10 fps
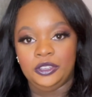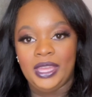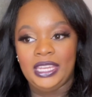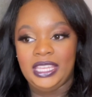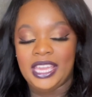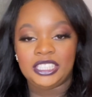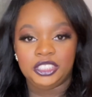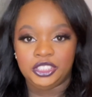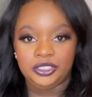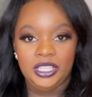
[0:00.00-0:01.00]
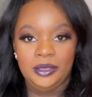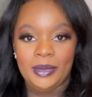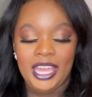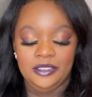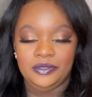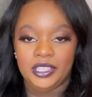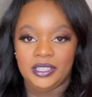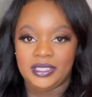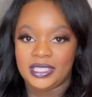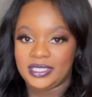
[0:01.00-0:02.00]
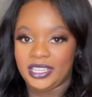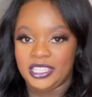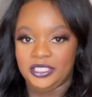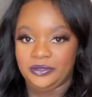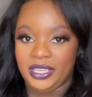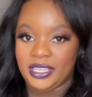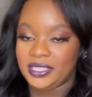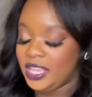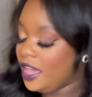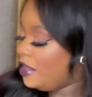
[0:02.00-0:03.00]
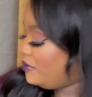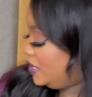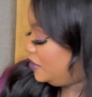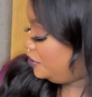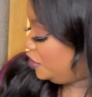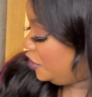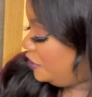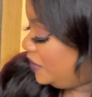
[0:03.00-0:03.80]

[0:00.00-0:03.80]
any extreme adverse side effects. That's also the